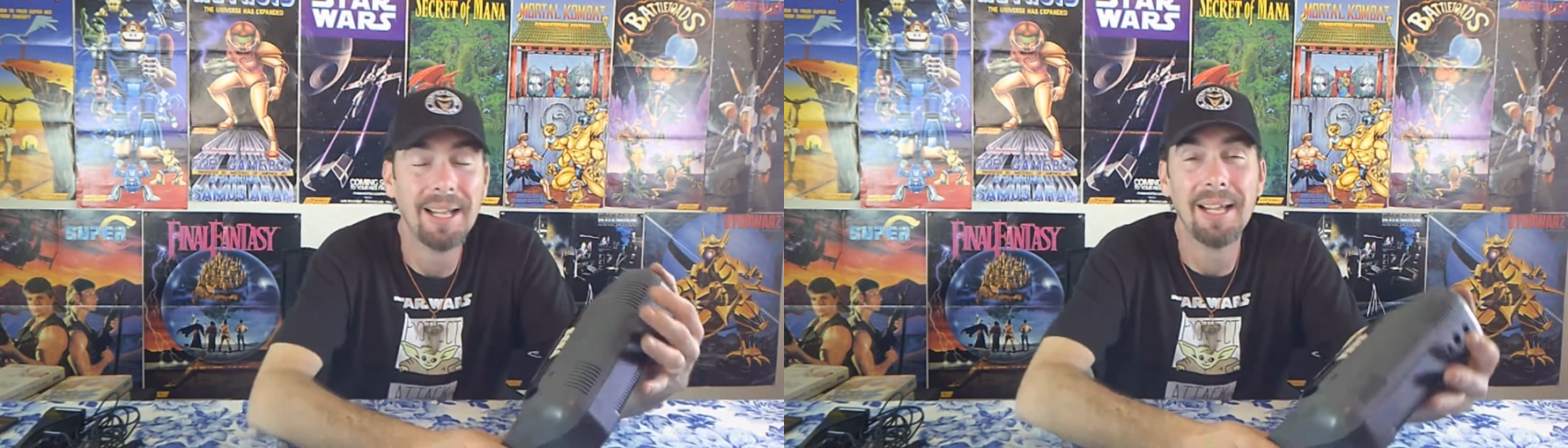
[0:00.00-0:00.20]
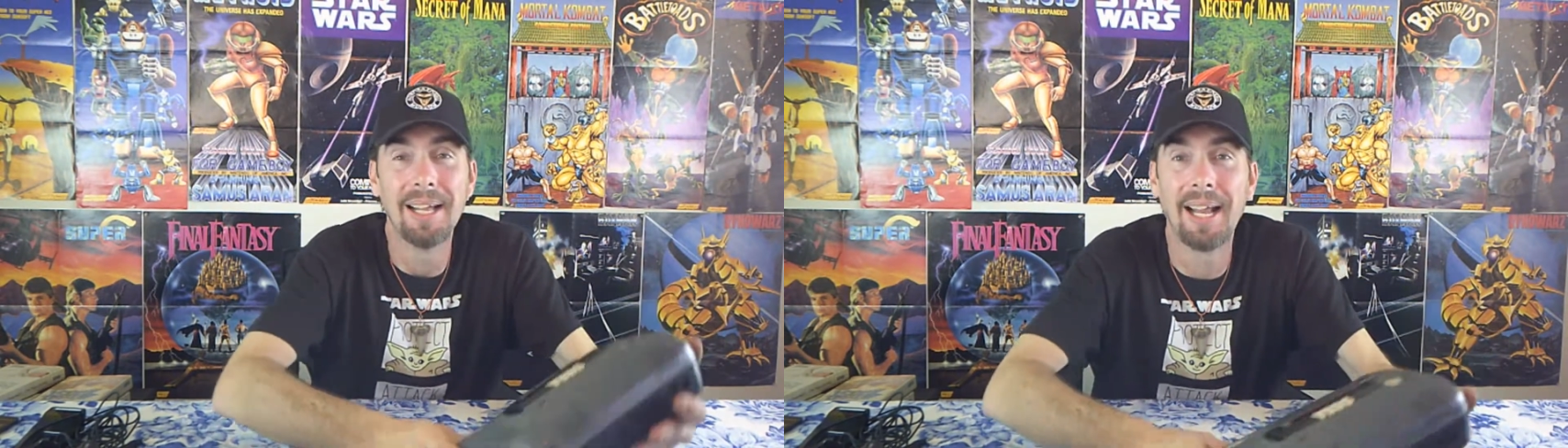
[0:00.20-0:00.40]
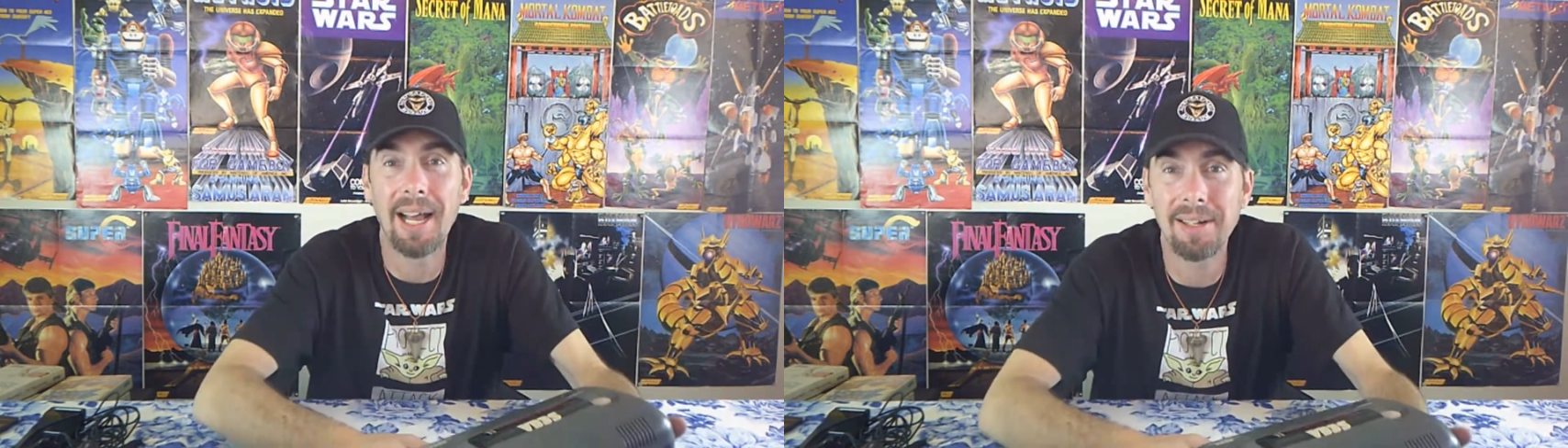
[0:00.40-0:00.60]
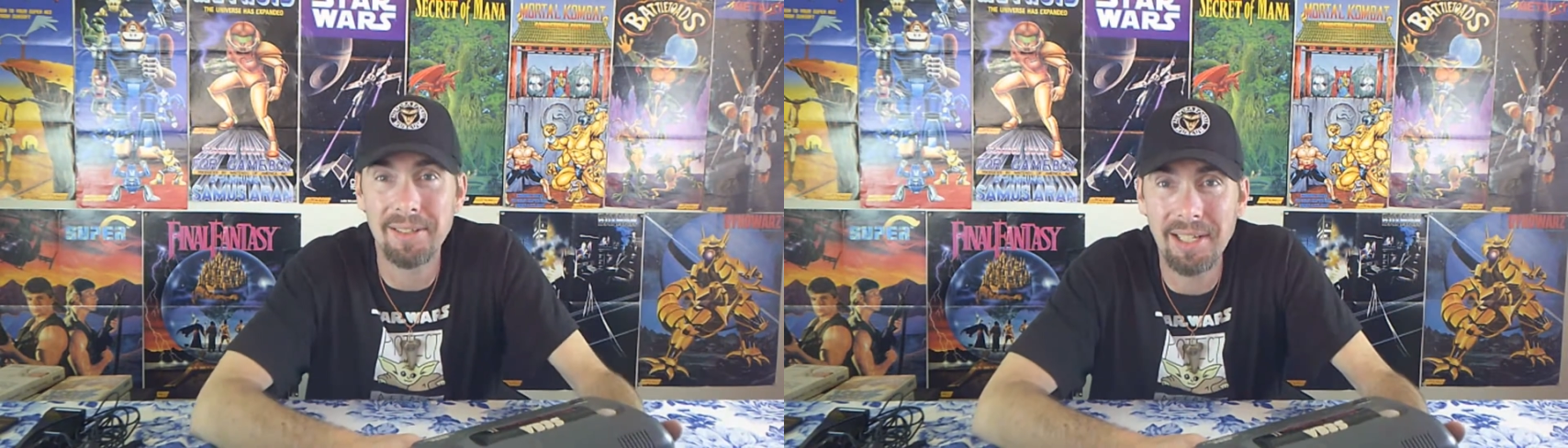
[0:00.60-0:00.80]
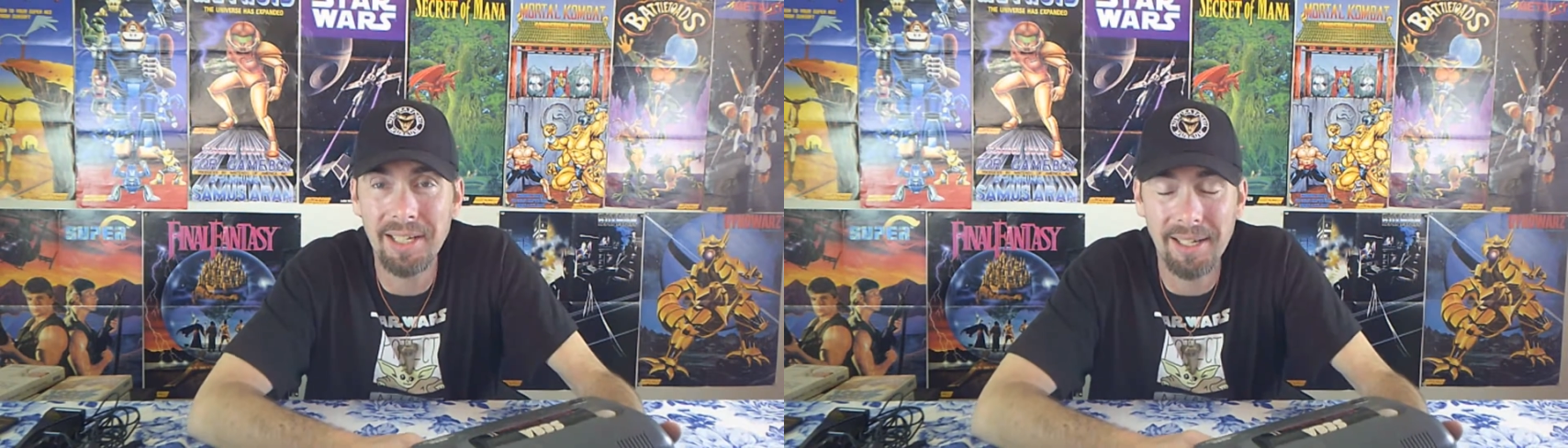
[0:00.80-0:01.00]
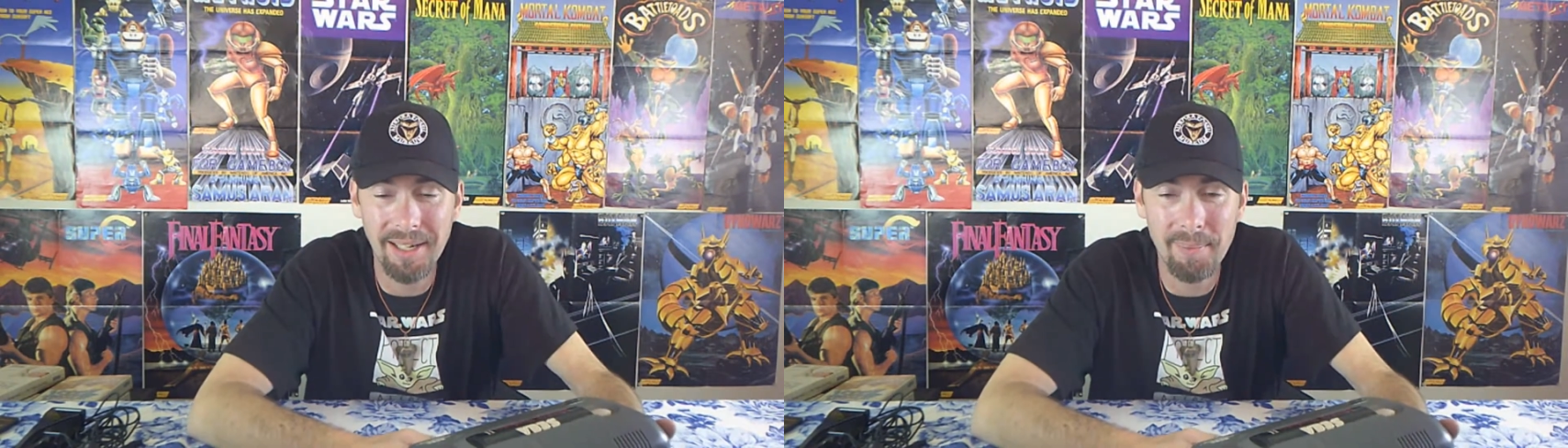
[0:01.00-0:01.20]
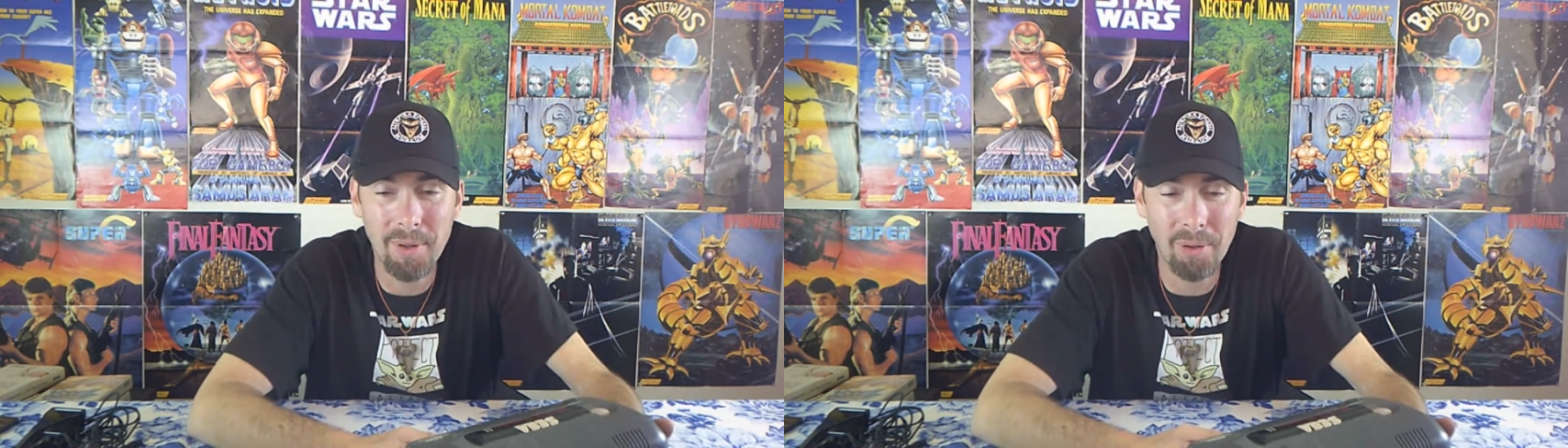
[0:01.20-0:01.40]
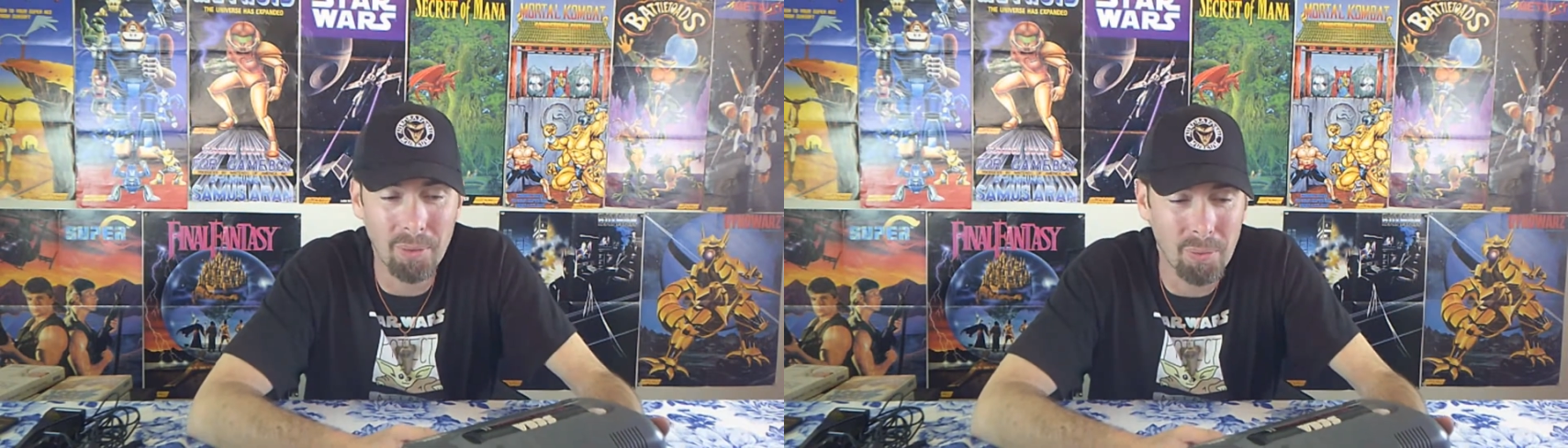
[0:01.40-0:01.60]
Now, Alex Kidd in A
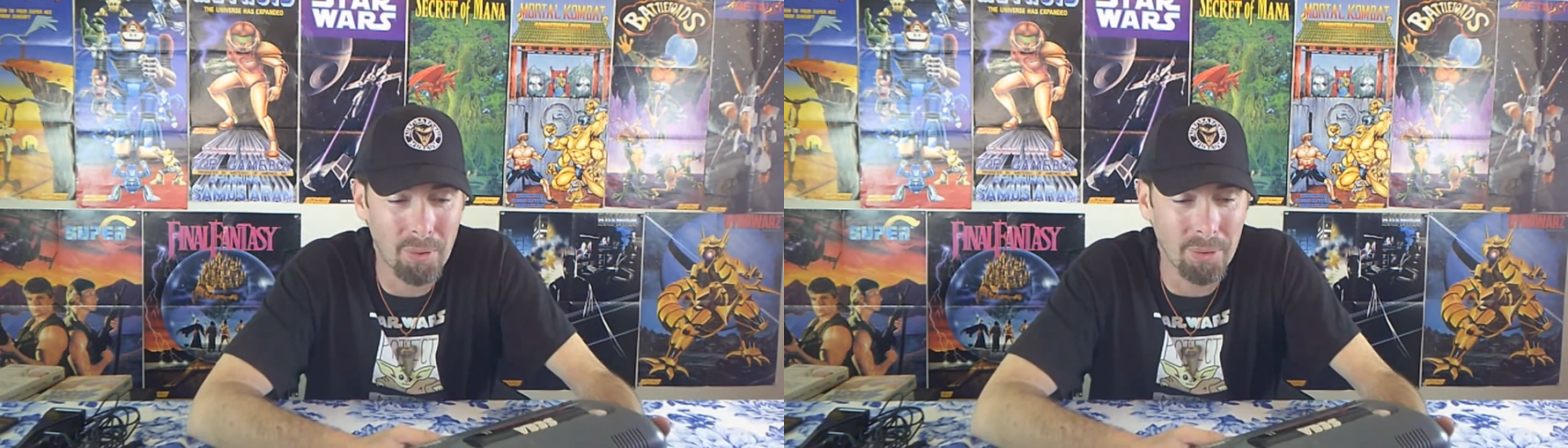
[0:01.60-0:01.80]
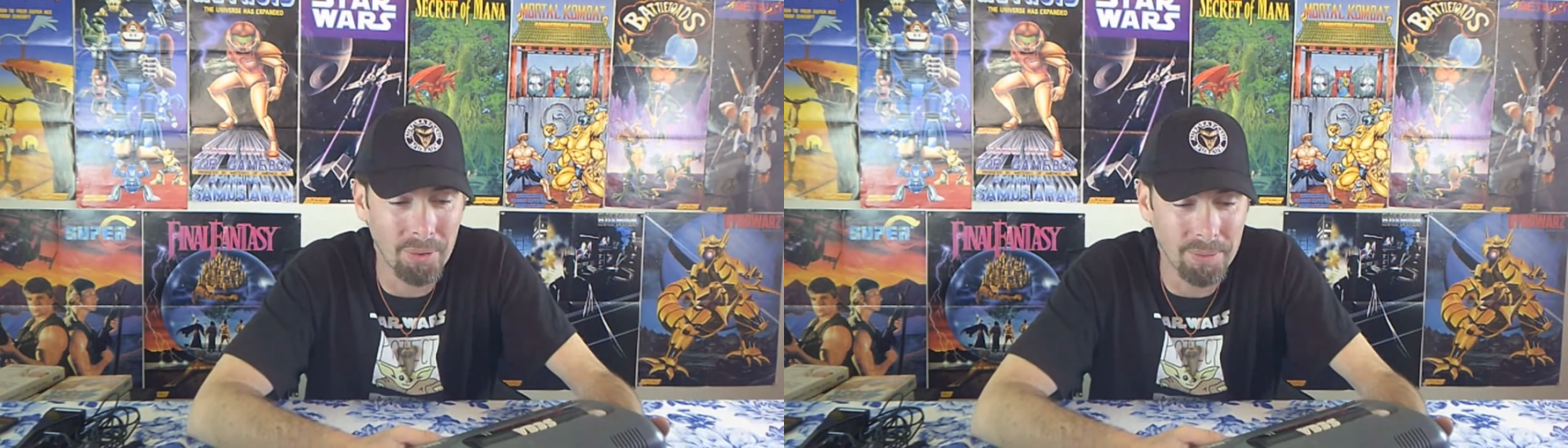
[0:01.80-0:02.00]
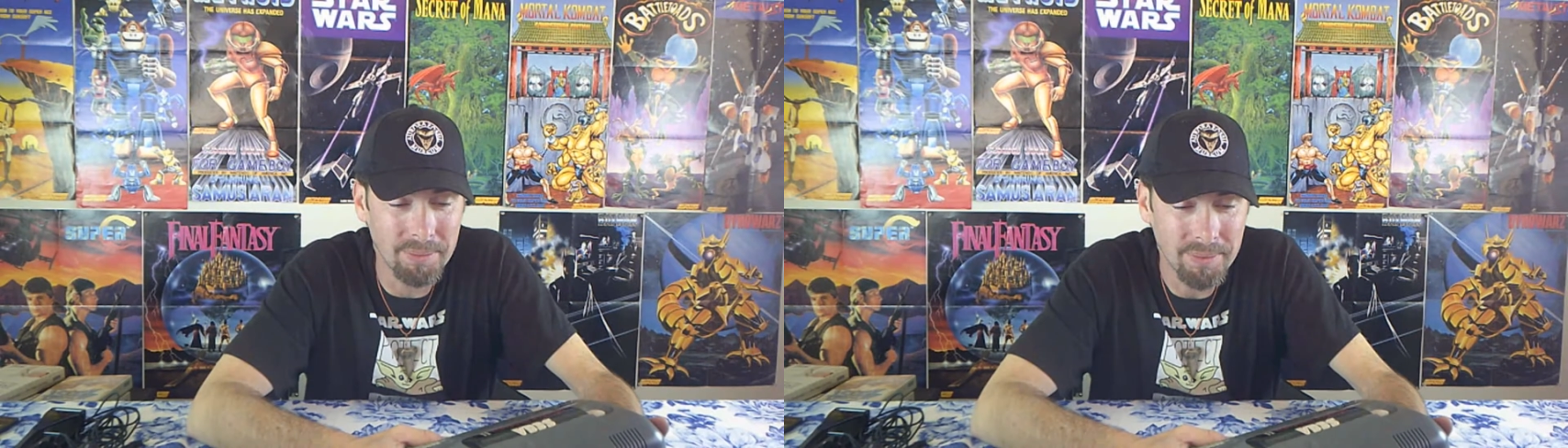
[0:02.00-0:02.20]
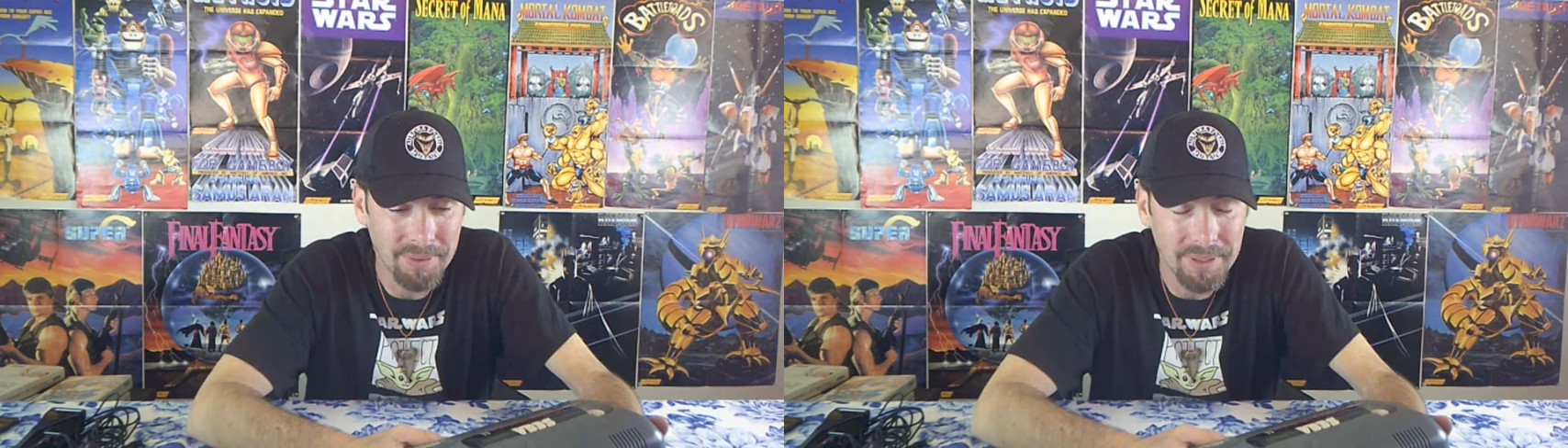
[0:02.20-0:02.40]
Miracle World